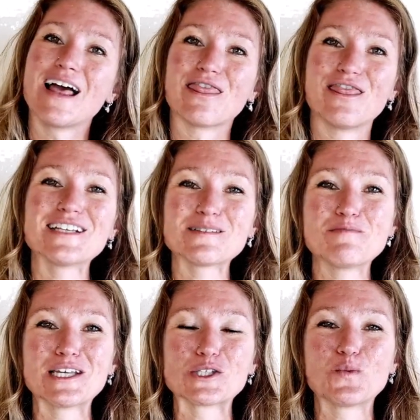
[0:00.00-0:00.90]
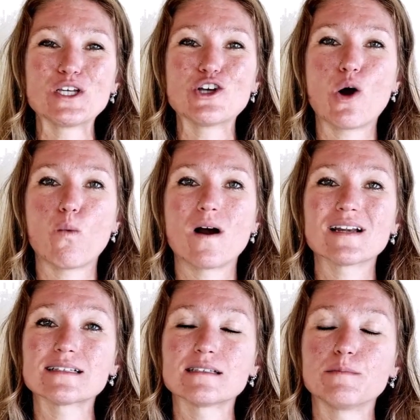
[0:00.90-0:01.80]
This means we don't want
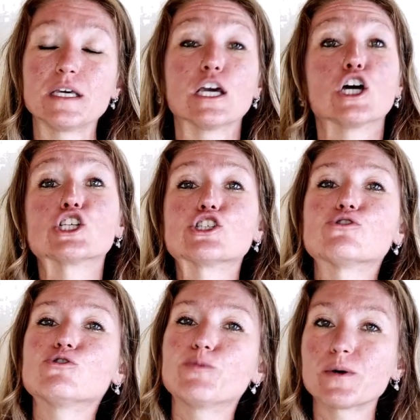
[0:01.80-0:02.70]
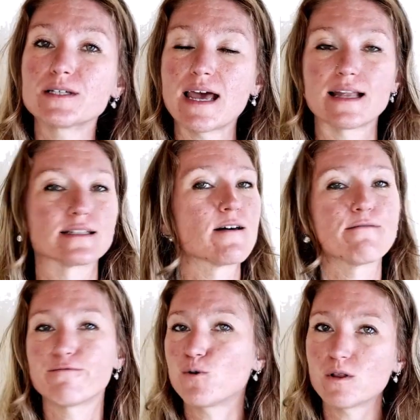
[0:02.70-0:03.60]
it to be super dense,
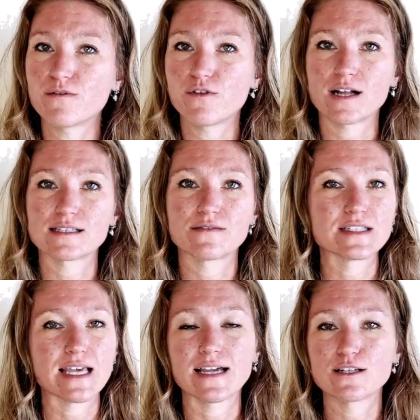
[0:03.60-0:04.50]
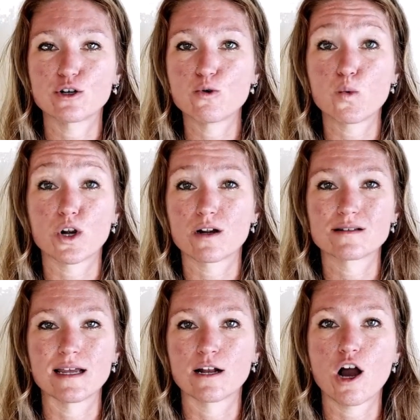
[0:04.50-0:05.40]
full of lots of technical words
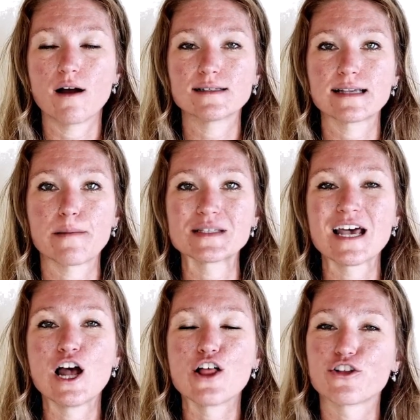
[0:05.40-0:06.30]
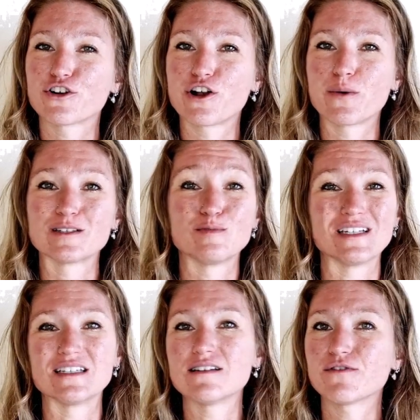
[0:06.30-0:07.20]
and concepts that are going to be
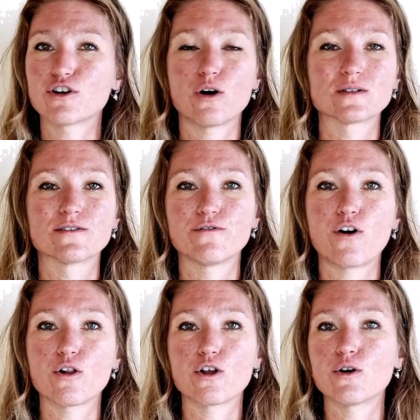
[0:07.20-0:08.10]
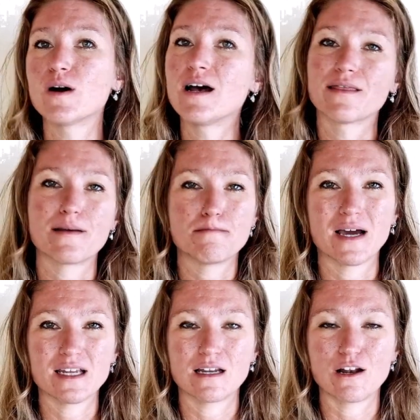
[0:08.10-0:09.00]
difficult to follow, that might
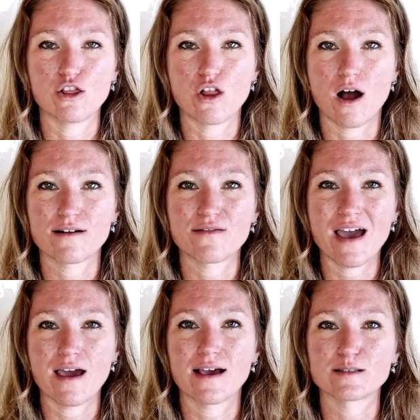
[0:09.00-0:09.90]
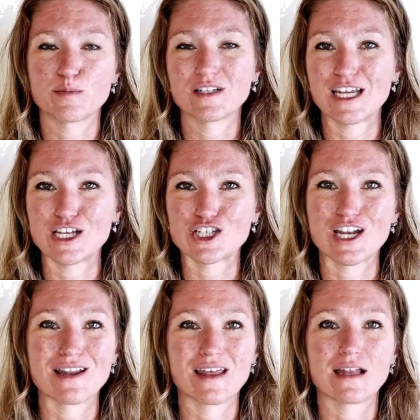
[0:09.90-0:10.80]
need a lot of explanation
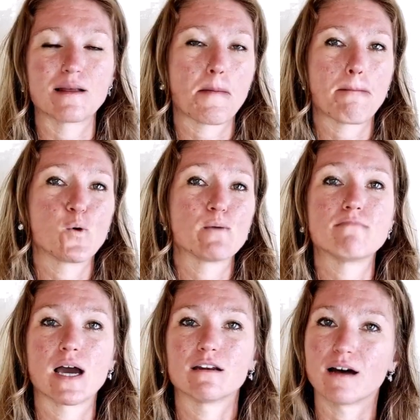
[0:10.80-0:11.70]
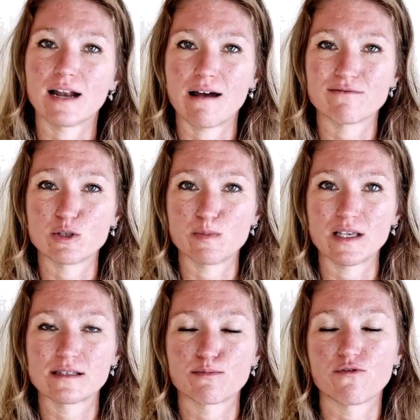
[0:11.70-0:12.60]
that we might not have the space
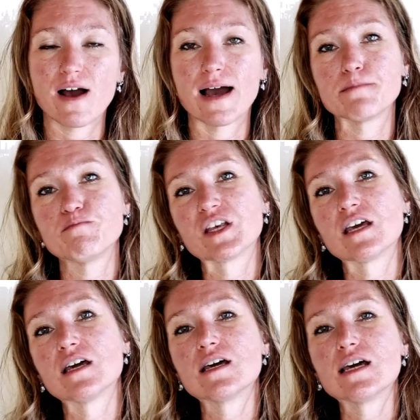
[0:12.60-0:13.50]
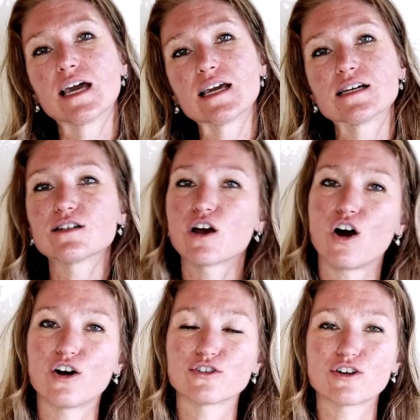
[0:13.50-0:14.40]
to provide. And
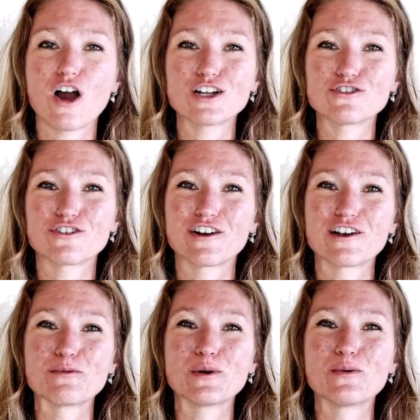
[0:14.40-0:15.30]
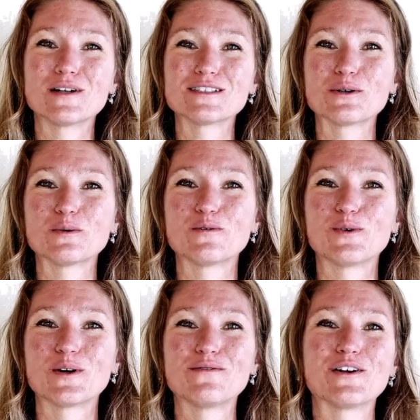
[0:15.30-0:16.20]
on the contrary, we want to
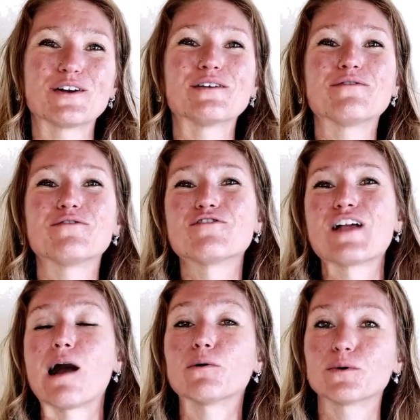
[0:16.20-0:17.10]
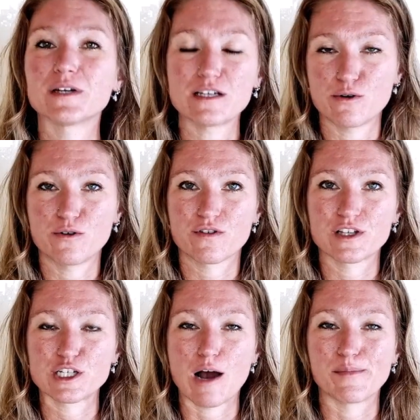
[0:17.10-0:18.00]
avoid very flowery,
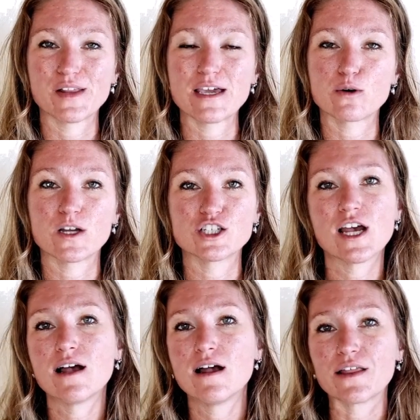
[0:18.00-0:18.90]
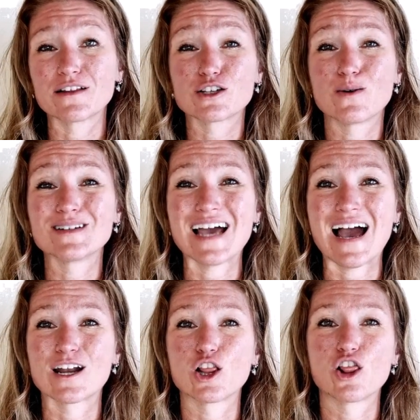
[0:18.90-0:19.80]
over-the-top language that's going to add
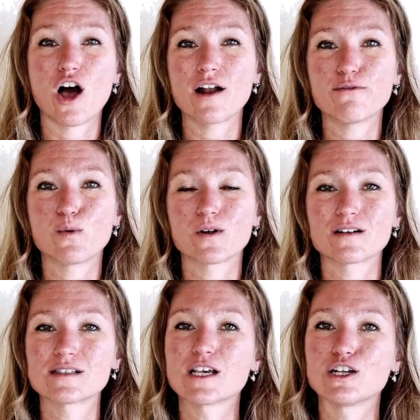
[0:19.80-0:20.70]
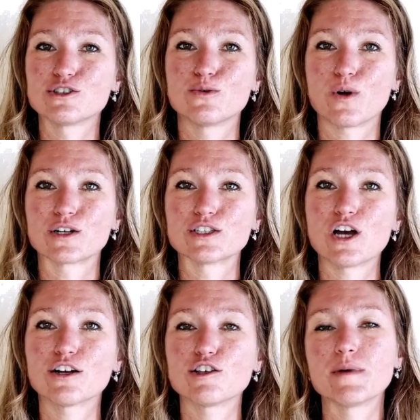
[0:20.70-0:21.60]
a lot of words to our
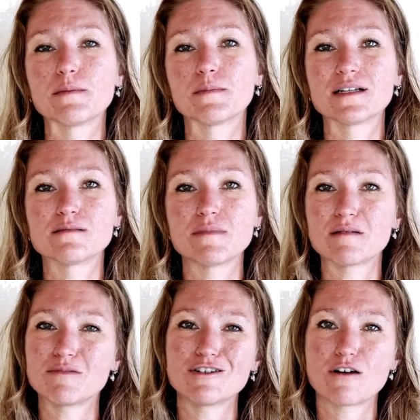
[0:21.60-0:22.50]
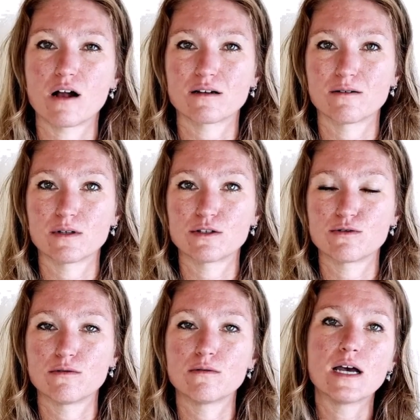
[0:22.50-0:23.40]
document, but is maybe not going
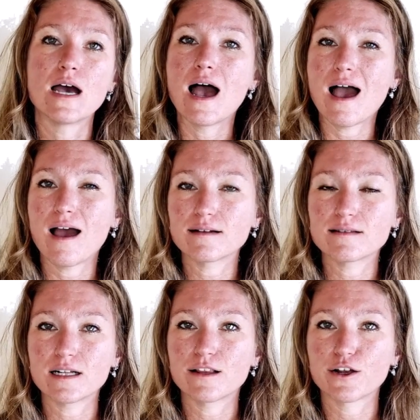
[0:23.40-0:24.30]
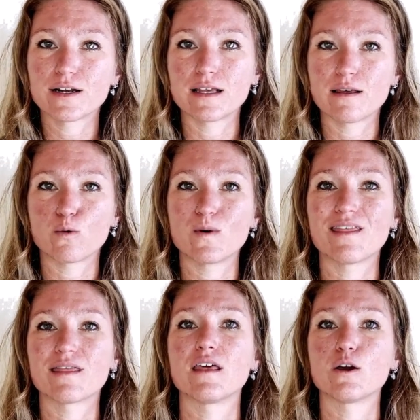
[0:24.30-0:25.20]
to add the clarity that we
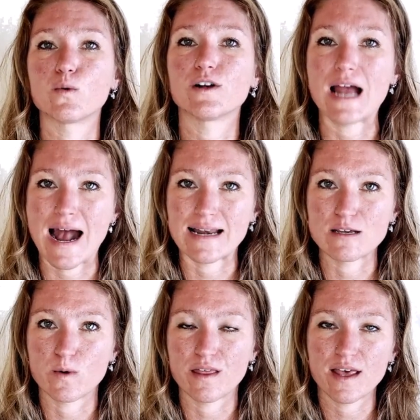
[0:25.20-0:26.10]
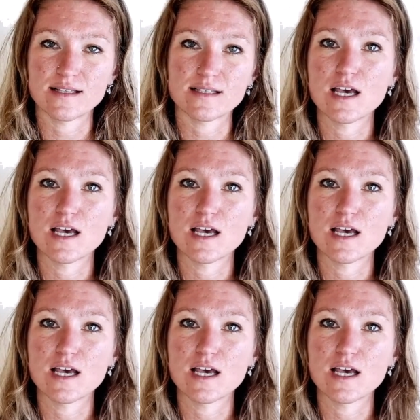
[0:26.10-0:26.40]
think we're adding with this.